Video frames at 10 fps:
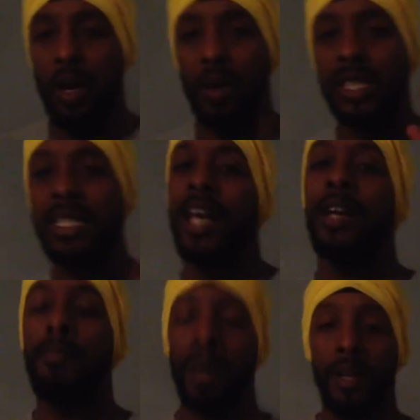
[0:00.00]
go to
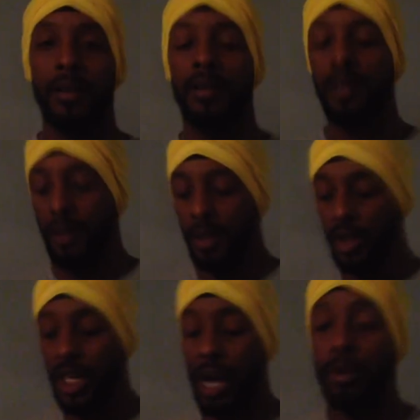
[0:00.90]
2 Peter
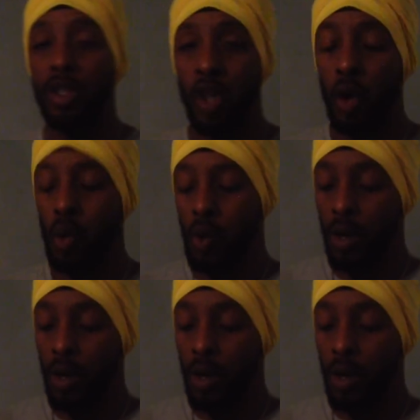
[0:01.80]
chapter 2,